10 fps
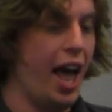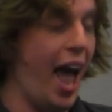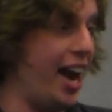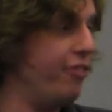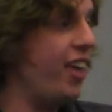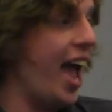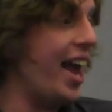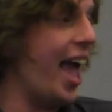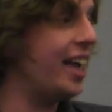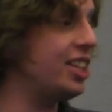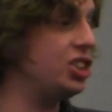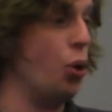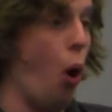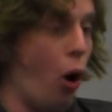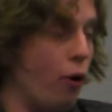And if they had access
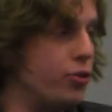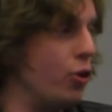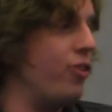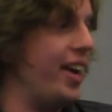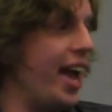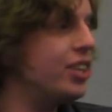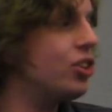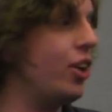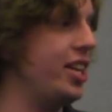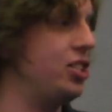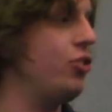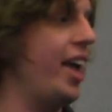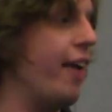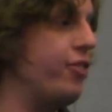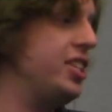to all of your financial history,
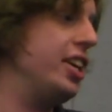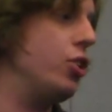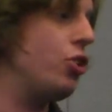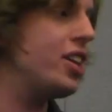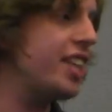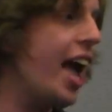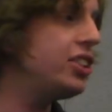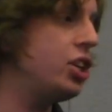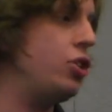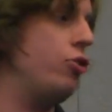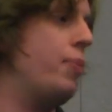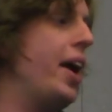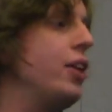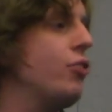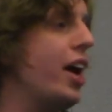every single transaction you've
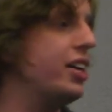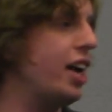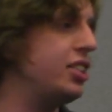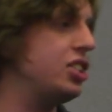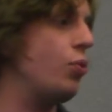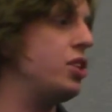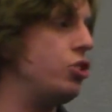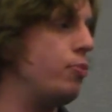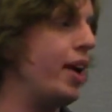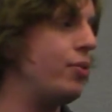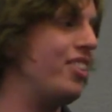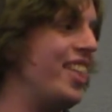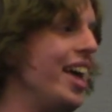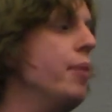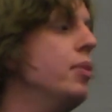made, right? Not just the ones you've made with
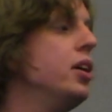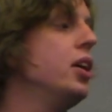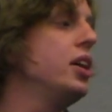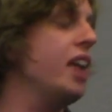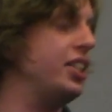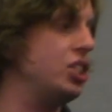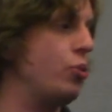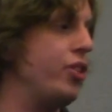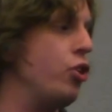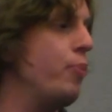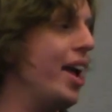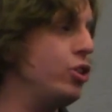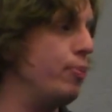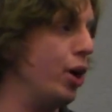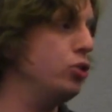them, not just whether you paid
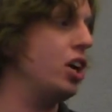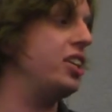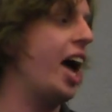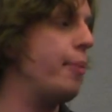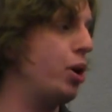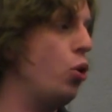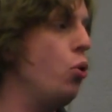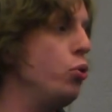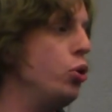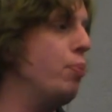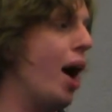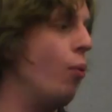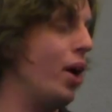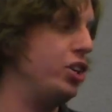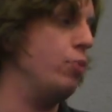your bills on time, but who you bought,
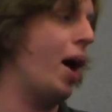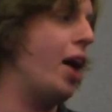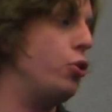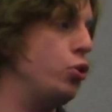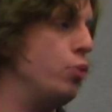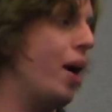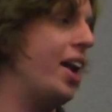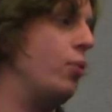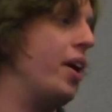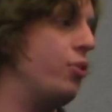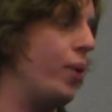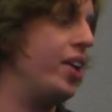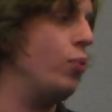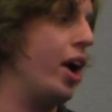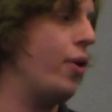what you bought, who you bought it with,
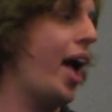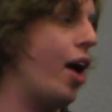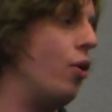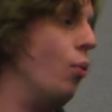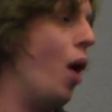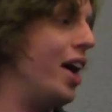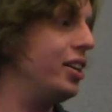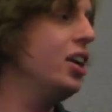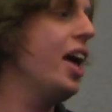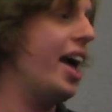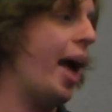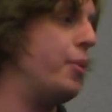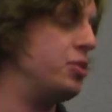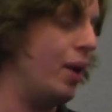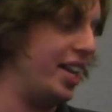when, where, how, what, and how
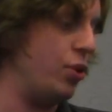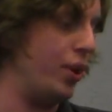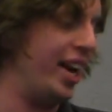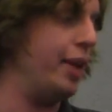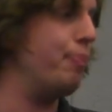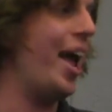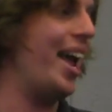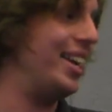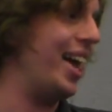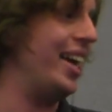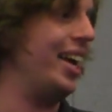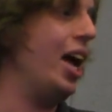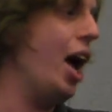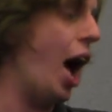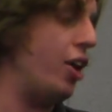much money you were getting paid like
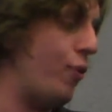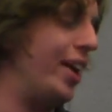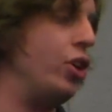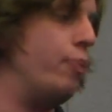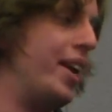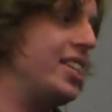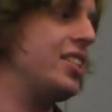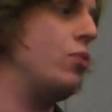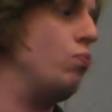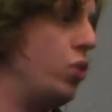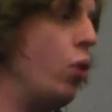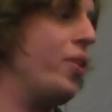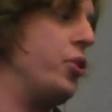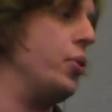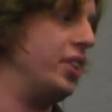on a regular basis and you know
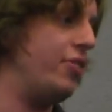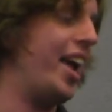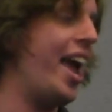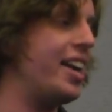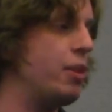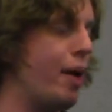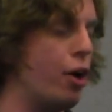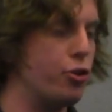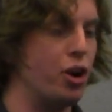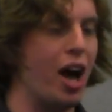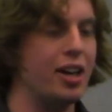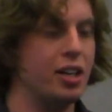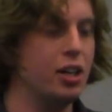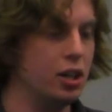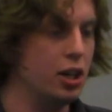whether you were living hand to mouth or not.
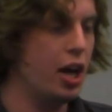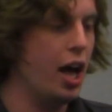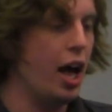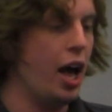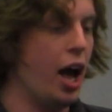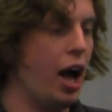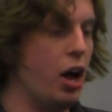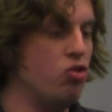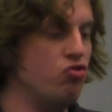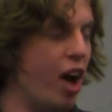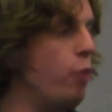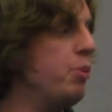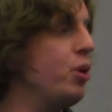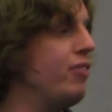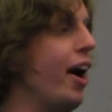That would be
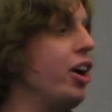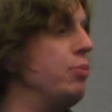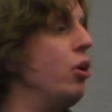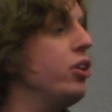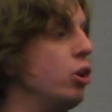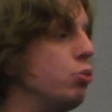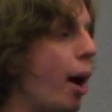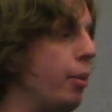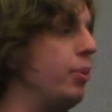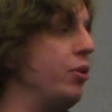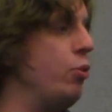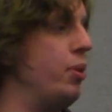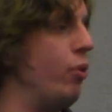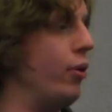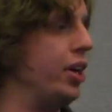pretty valuable, and they probably would be
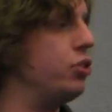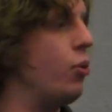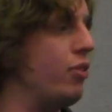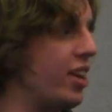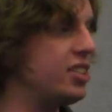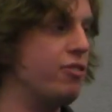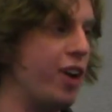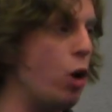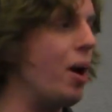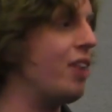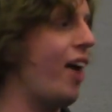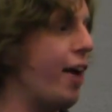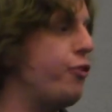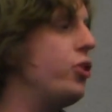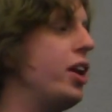willing to invest a fair amount of
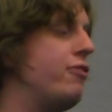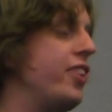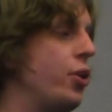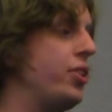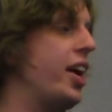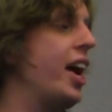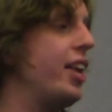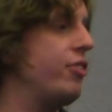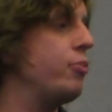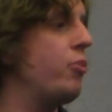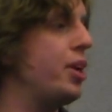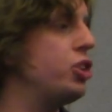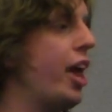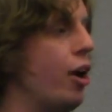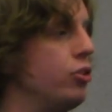effort in figuring that kind of
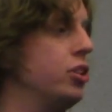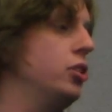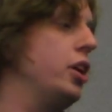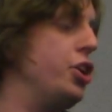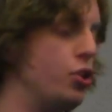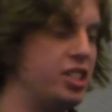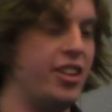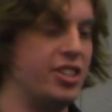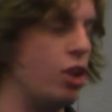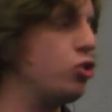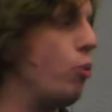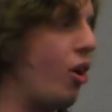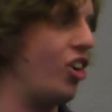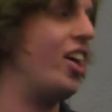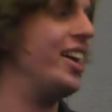information out. And you could see this also
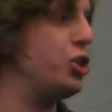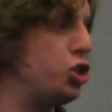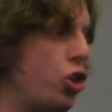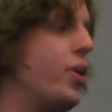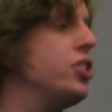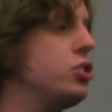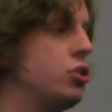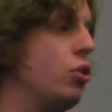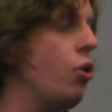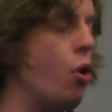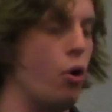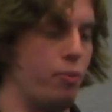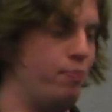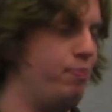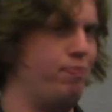apply to like insurance or
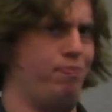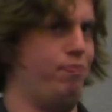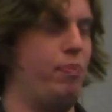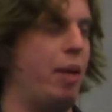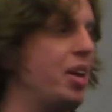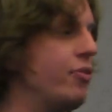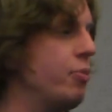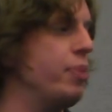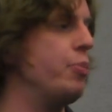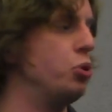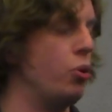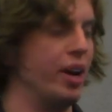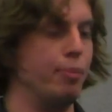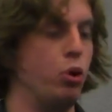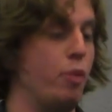maybe even people doing
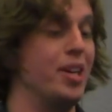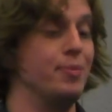employment.